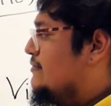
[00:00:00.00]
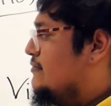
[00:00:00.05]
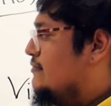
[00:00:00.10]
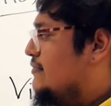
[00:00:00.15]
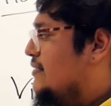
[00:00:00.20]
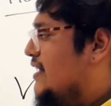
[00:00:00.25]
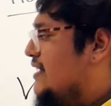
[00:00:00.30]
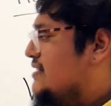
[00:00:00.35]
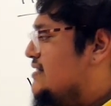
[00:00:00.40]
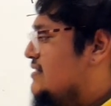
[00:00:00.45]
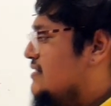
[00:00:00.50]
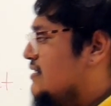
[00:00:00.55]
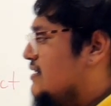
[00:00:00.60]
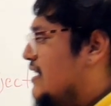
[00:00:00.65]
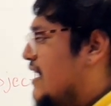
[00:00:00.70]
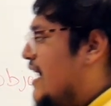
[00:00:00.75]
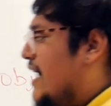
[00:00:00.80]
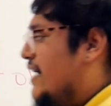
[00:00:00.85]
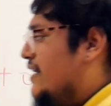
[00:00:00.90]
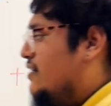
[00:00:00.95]
Let's look
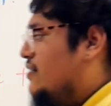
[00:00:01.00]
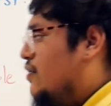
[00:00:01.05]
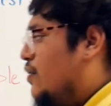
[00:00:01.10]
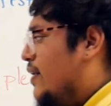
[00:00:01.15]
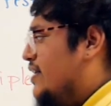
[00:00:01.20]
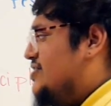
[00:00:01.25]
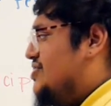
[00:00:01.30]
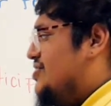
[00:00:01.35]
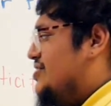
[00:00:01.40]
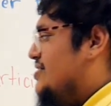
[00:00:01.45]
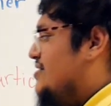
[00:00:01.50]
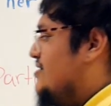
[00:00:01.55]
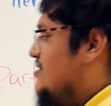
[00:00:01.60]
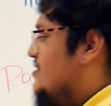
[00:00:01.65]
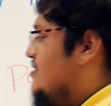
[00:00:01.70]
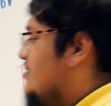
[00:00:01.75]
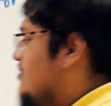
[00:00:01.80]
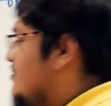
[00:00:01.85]
at questions.